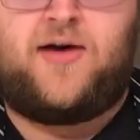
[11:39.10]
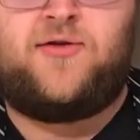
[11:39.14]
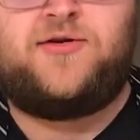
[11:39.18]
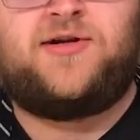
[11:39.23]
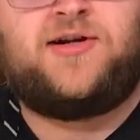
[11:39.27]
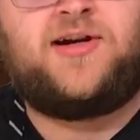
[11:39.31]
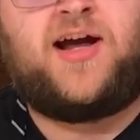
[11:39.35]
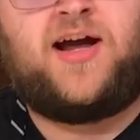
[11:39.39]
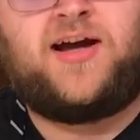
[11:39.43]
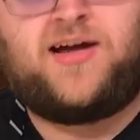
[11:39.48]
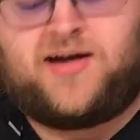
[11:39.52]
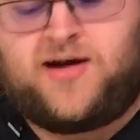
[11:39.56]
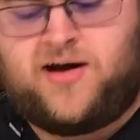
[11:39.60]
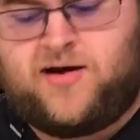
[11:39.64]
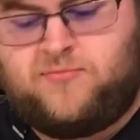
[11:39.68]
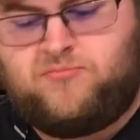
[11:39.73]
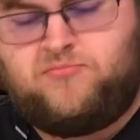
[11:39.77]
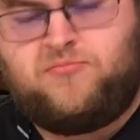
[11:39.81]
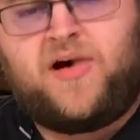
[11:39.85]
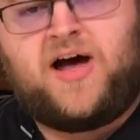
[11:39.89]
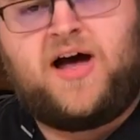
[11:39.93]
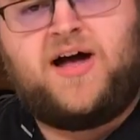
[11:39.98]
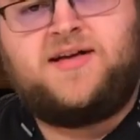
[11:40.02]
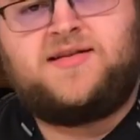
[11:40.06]
How did I
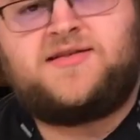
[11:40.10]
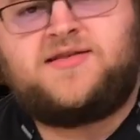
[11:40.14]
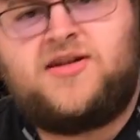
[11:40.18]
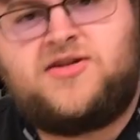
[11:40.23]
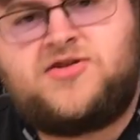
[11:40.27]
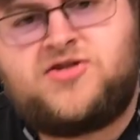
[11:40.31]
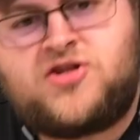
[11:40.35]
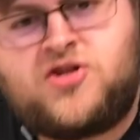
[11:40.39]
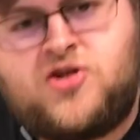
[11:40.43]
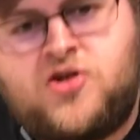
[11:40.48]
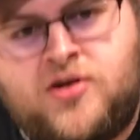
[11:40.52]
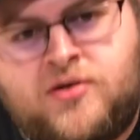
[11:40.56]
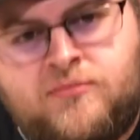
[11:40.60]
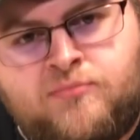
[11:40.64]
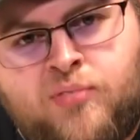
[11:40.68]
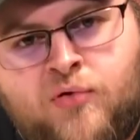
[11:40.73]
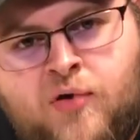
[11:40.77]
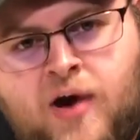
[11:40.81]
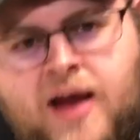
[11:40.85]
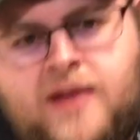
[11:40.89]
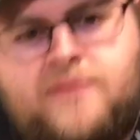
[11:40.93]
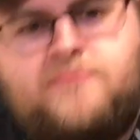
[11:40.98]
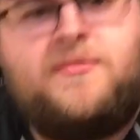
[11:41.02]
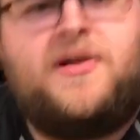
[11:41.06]
come by such
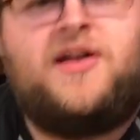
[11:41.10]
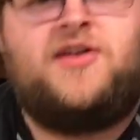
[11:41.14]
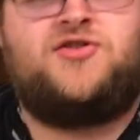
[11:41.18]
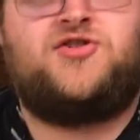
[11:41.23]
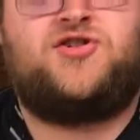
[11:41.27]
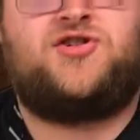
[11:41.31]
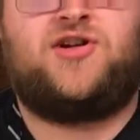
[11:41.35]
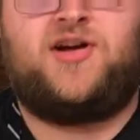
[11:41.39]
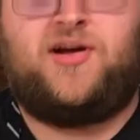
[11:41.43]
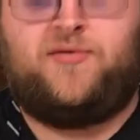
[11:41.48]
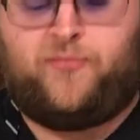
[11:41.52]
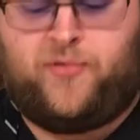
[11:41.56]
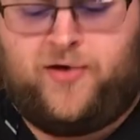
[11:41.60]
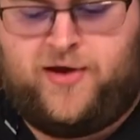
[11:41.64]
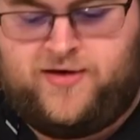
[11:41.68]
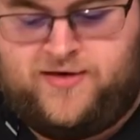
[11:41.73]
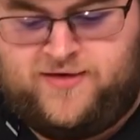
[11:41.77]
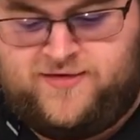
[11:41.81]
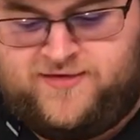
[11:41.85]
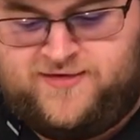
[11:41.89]
good breadmanship?